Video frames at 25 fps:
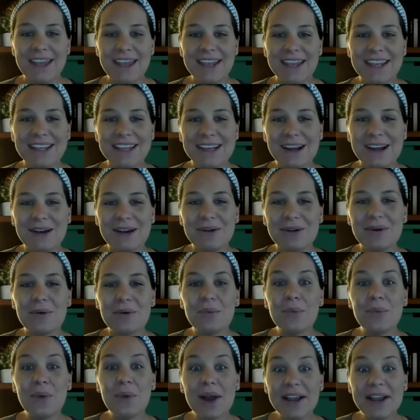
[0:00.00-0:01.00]
You know,
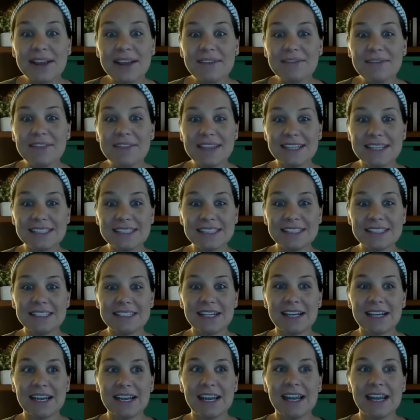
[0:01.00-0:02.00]
what if this is
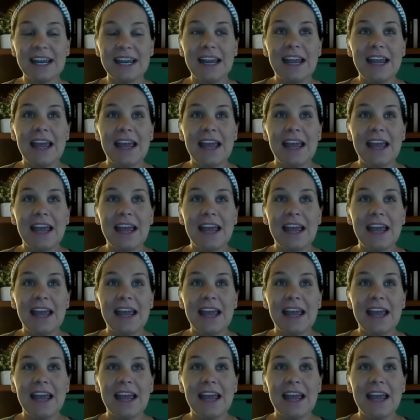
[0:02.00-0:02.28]
going to